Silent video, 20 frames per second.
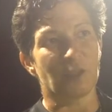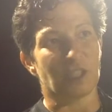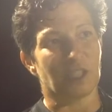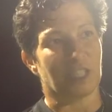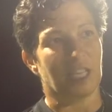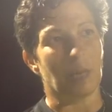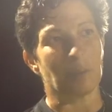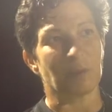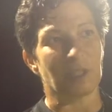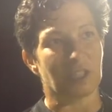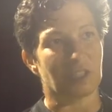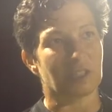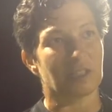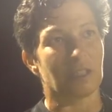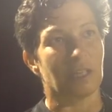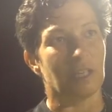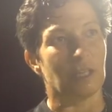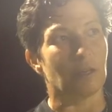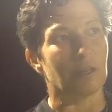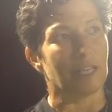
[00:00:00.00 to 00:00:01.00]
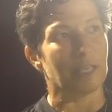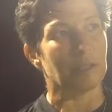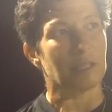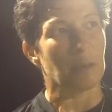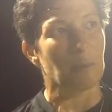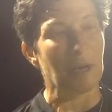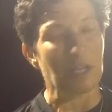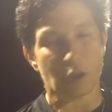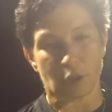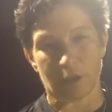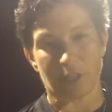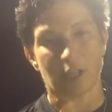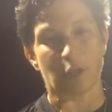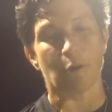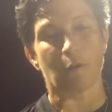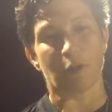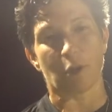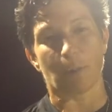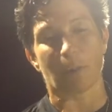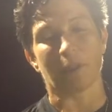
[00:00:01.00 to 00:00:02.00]
Just kept us, you know, they made sure they
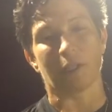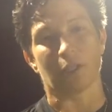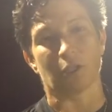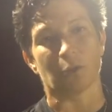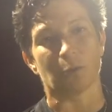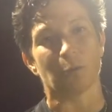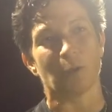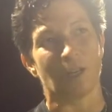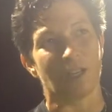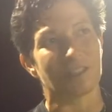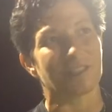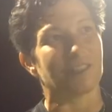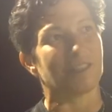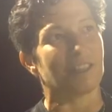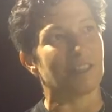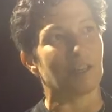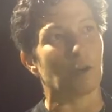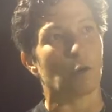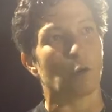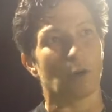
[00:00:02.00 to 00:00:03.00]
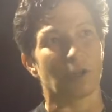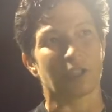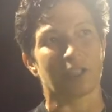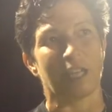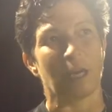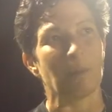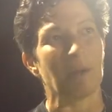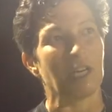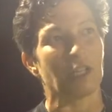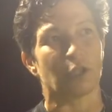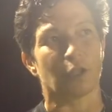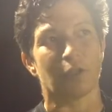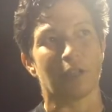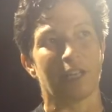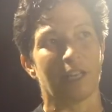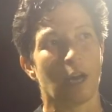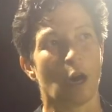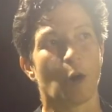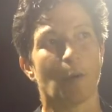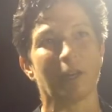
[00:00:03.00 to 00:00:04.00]
knew where their position was, and then, of course, they made sure
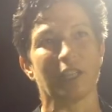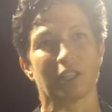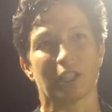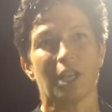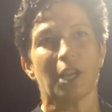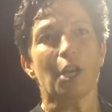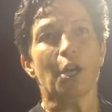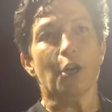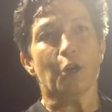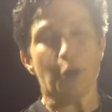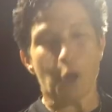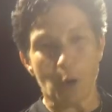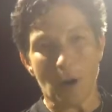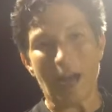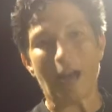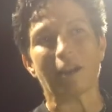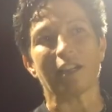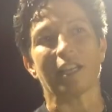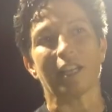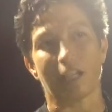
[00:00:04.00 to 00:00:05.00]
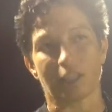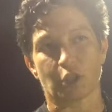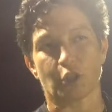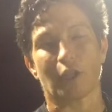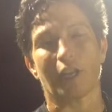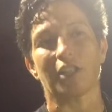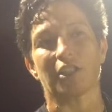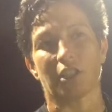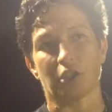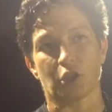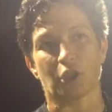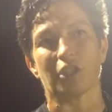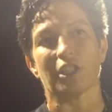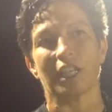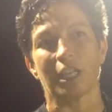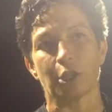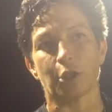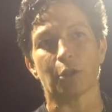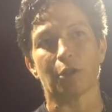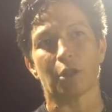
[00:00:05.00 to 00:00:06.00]
that they always knew how to get us
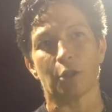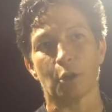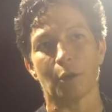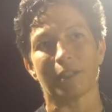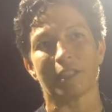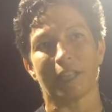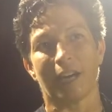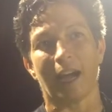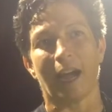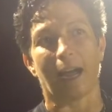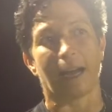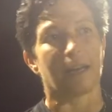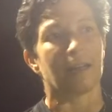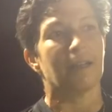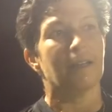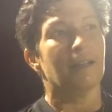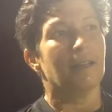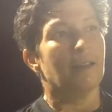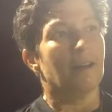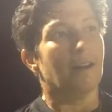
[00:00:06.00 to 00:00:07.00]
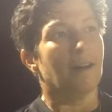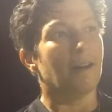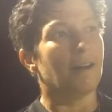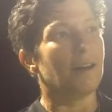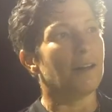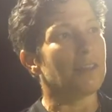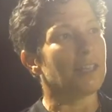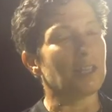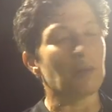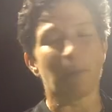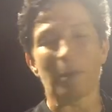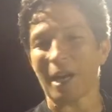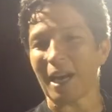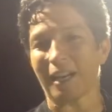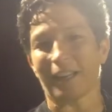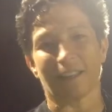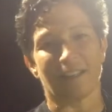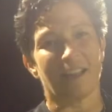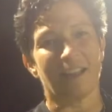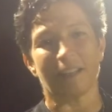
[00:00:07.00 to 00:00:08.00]
transitioned into the new attack. And then the
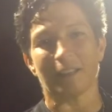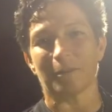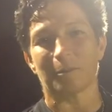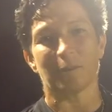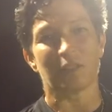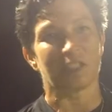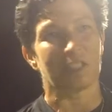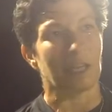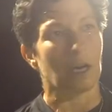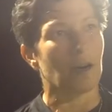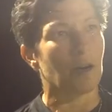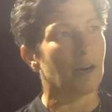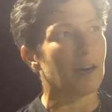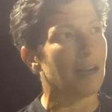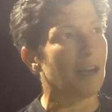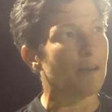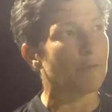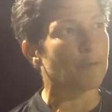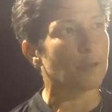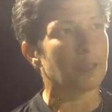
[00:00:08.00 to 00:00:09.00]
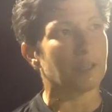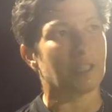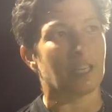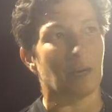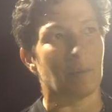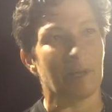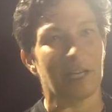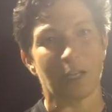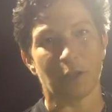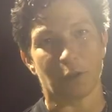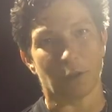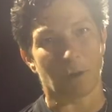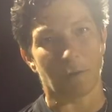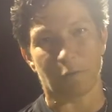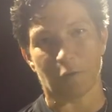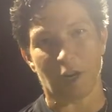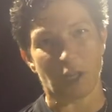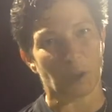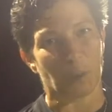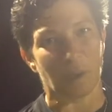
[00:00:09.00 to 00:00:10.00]
back line, Sarah Everett coming into
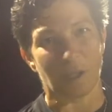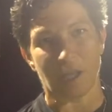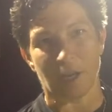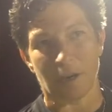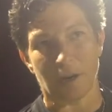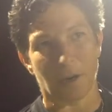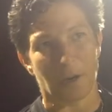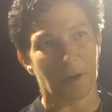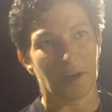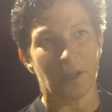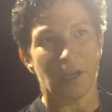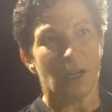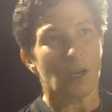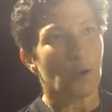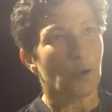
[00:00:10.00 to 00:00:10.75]
her freshman year,